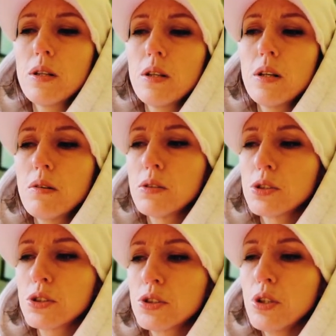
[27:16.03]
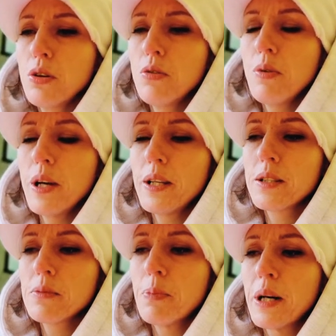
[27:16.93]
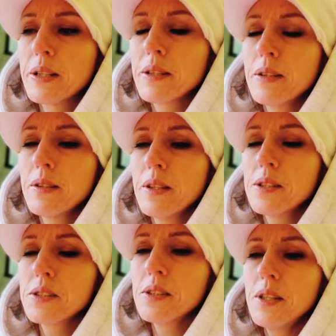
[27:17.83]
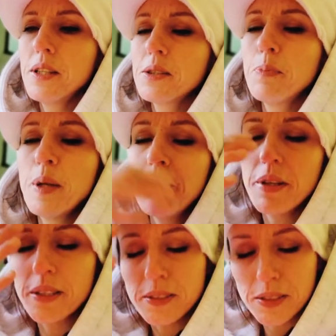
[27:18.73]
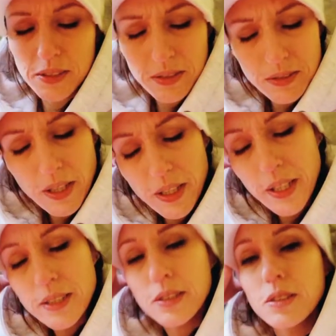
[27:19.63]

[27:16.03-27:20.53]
I was so wet, but it's experience, I guess.